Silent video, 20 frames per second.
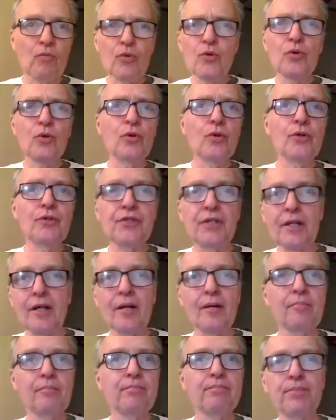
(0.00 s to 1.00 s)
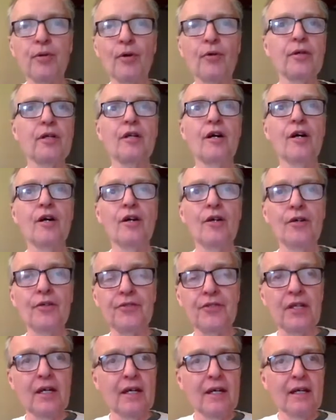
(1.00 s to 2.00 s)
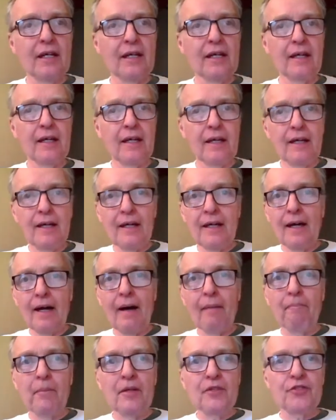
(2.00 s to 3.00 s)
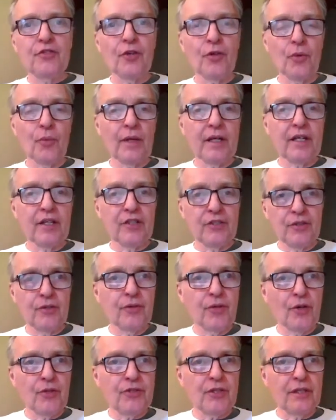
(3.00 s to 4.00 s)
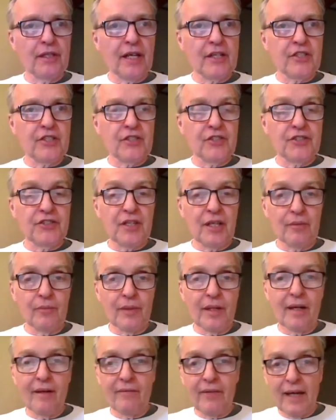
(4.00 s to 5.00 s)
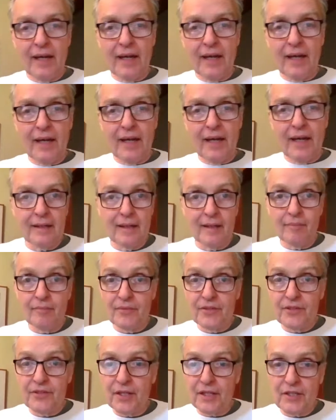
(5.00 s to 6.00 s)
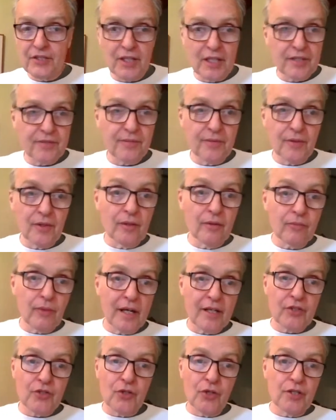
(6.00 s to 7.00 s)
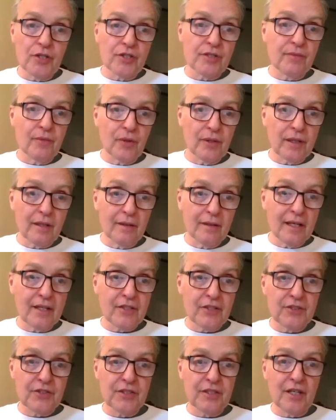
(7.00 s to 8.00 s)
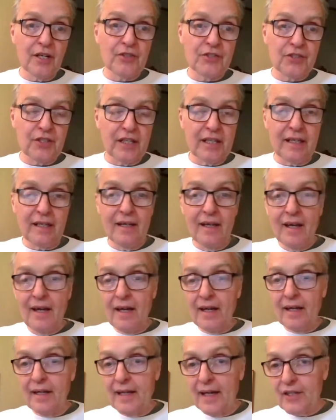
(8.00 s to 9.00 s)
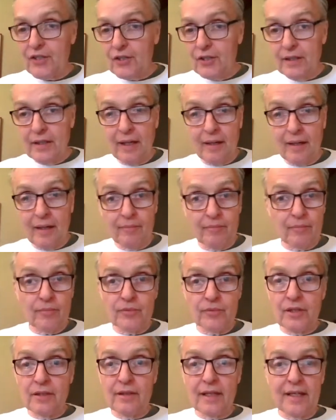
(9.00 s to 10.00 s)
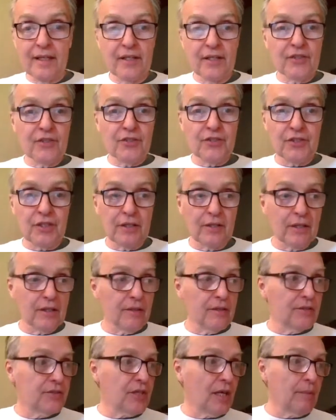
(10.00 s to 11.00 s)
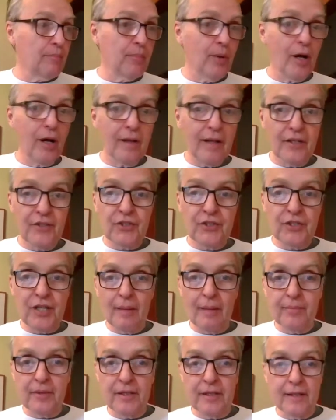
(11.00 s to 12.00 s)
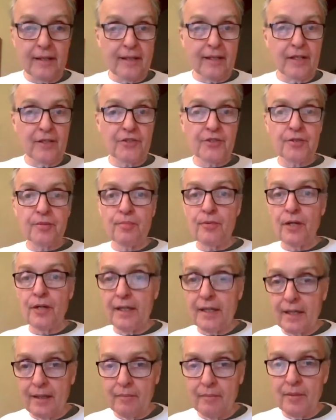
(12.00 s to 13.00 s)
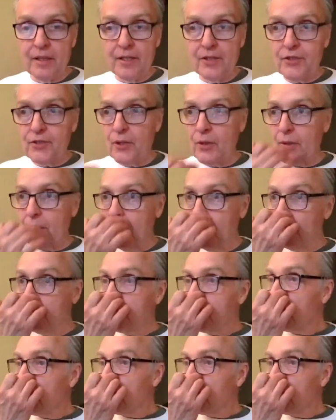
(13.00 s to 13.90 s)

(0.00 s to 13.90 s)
rules and our protocols up so that we could do those elections. And we have had successful ranked choice voting elections in our city. And actually, I'm delighted to see that St. Paul has adopted it and it's spreading in Minnesota.